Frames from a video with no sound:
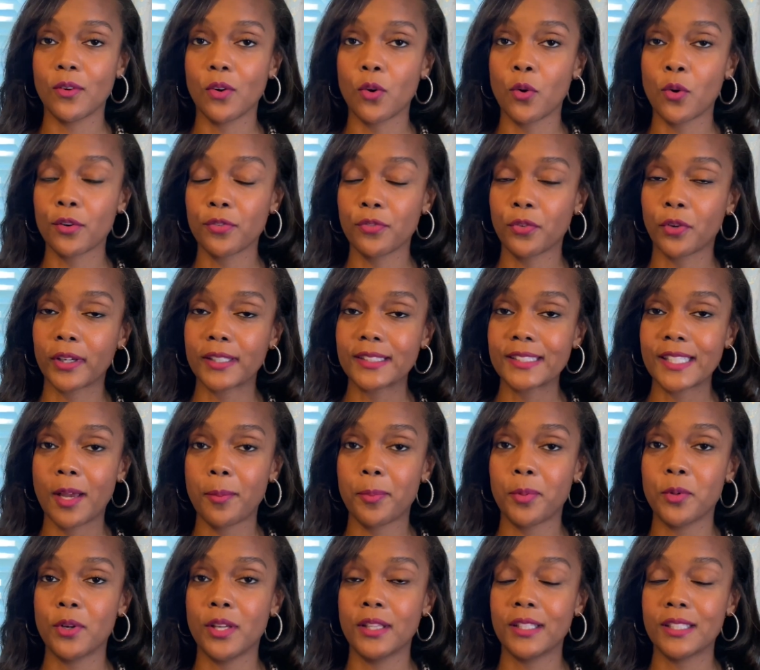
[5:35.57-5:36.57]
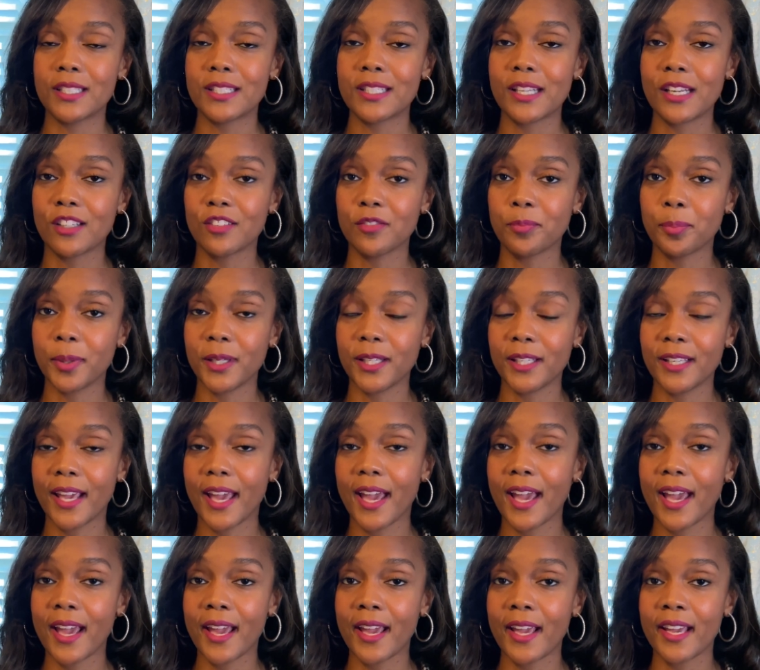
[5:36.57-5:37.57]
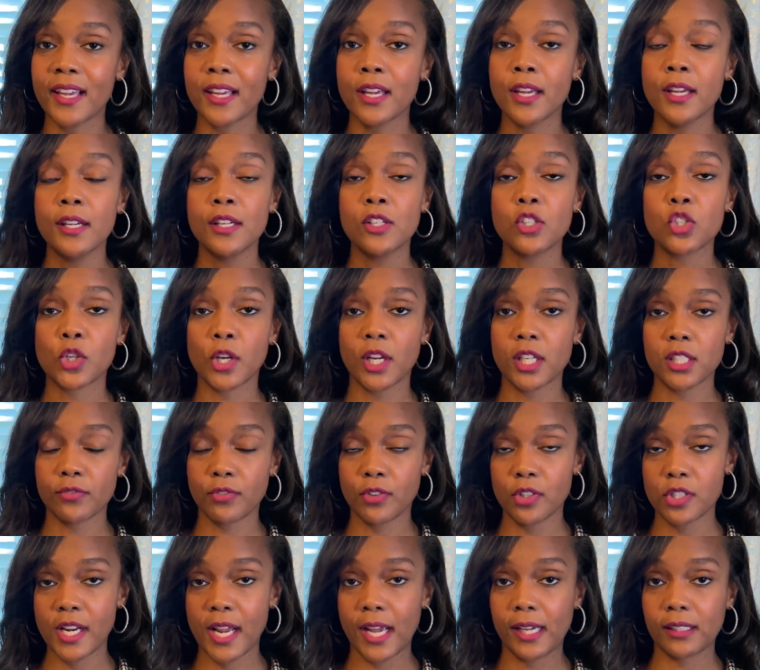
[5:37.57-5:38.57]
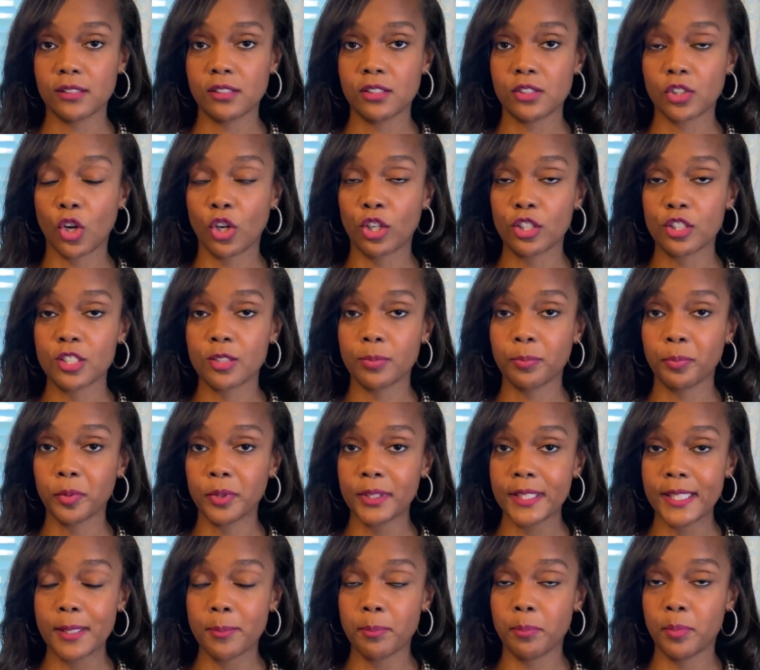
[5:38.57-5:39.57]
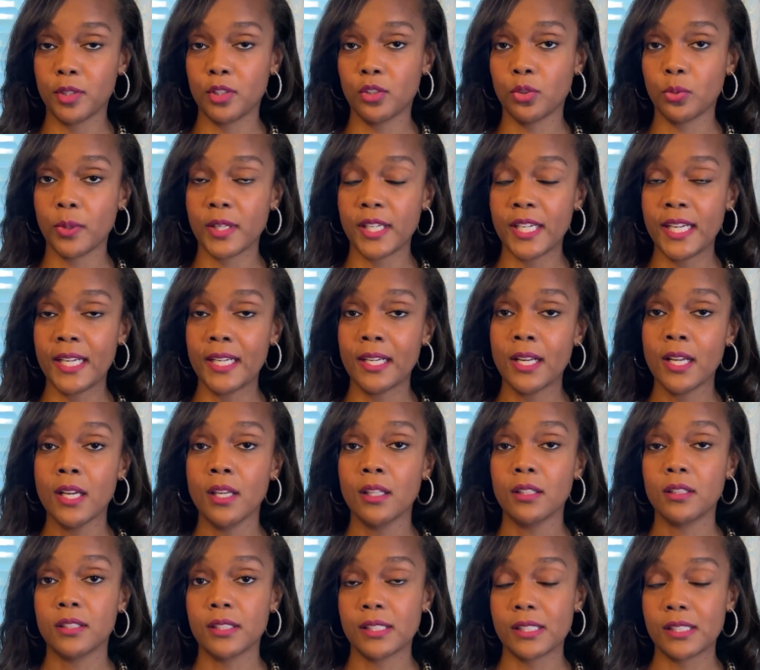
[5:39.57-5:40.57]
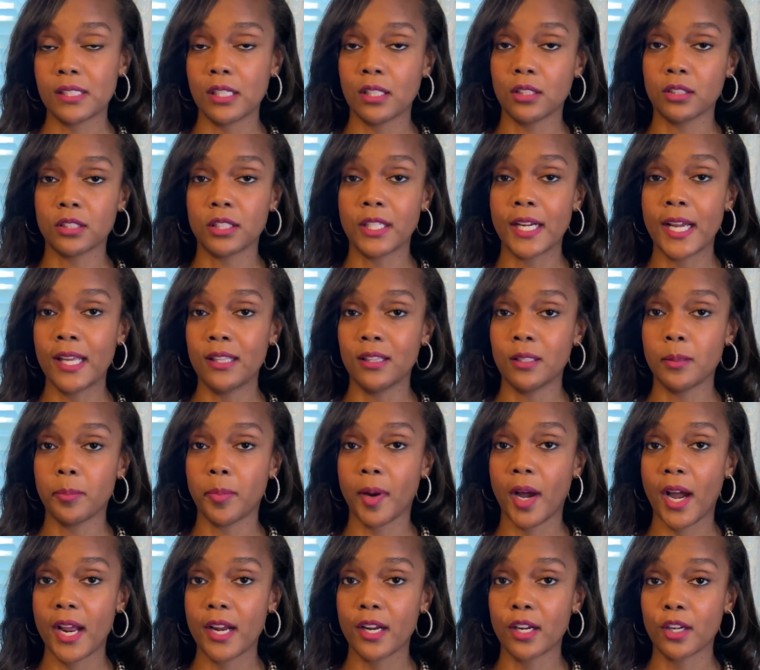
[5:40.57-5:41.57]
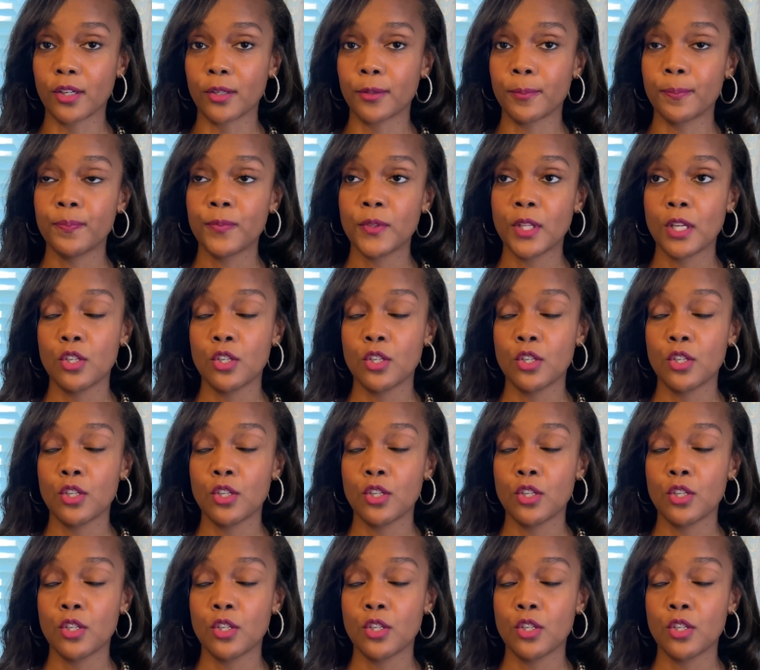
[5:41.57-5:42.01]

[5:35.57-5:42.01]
Or for example, in the state of PA, transfer taxes are split between the seller and the buyer.